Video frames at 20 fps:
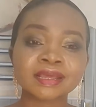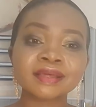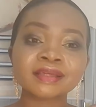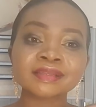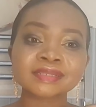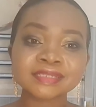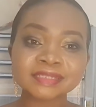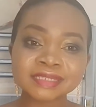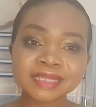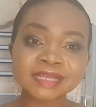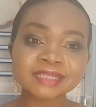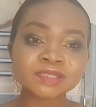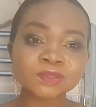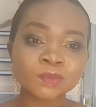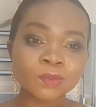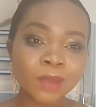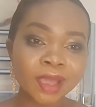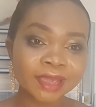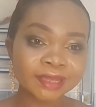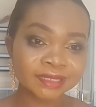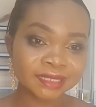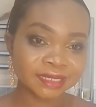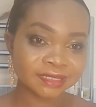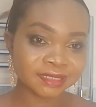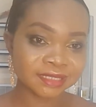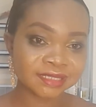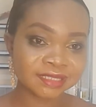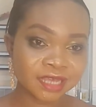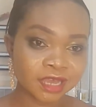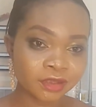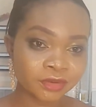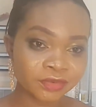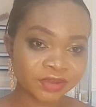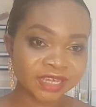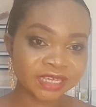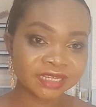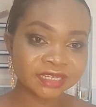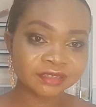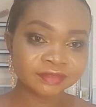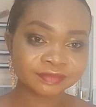state why they
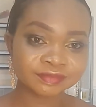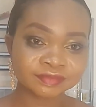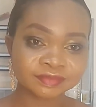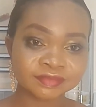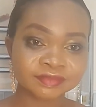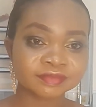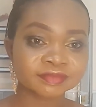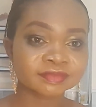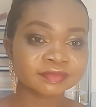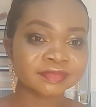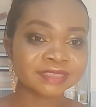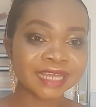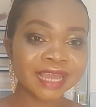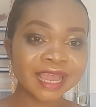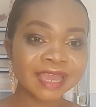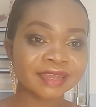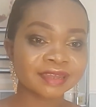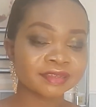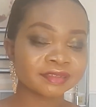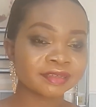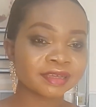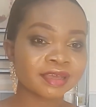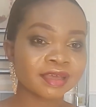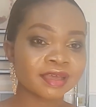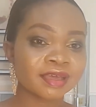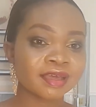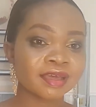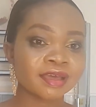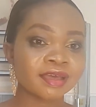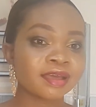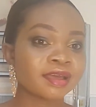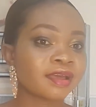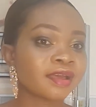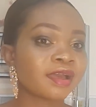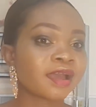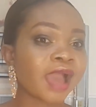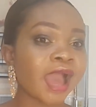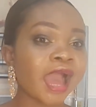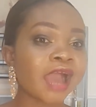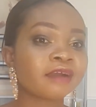disagree. Then
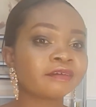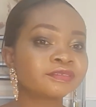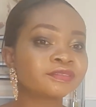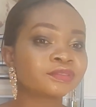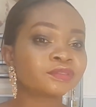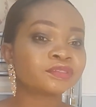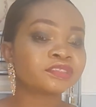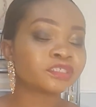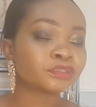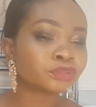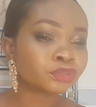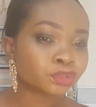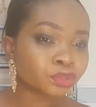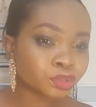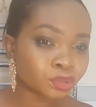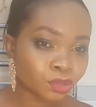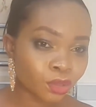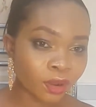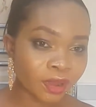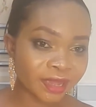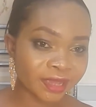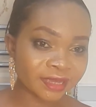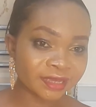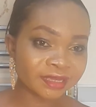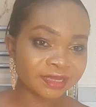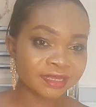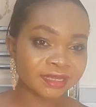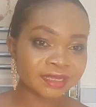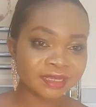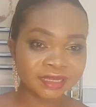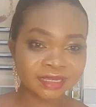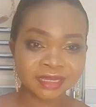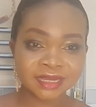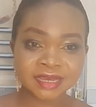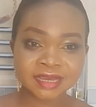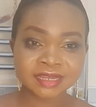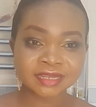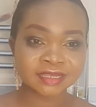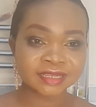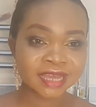I have to destroy
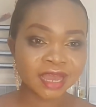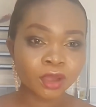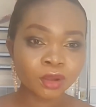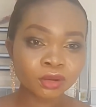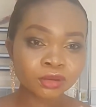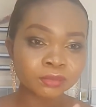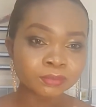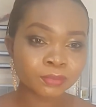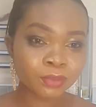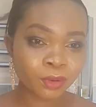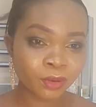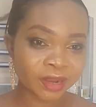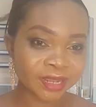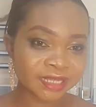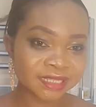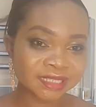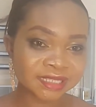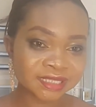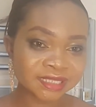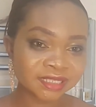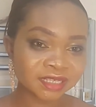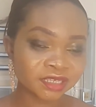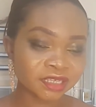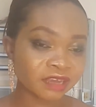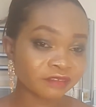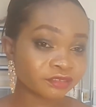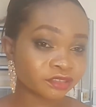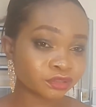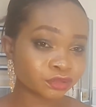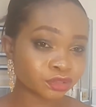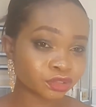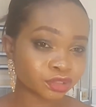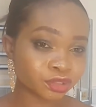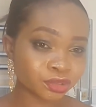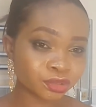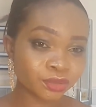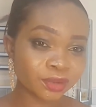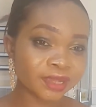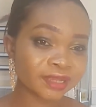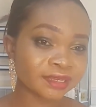their own points. I have to
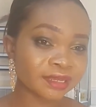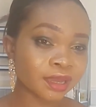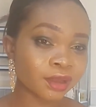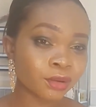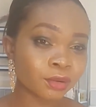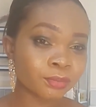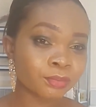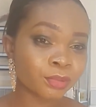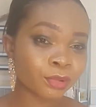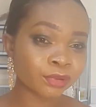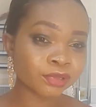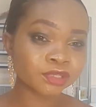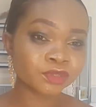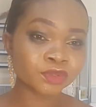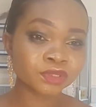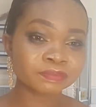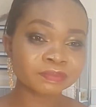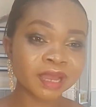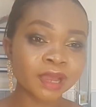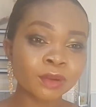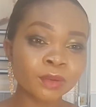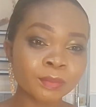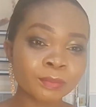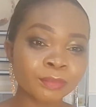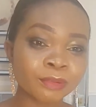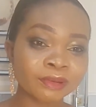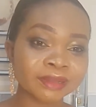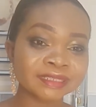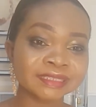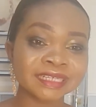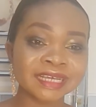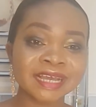destroy their own point with my own point,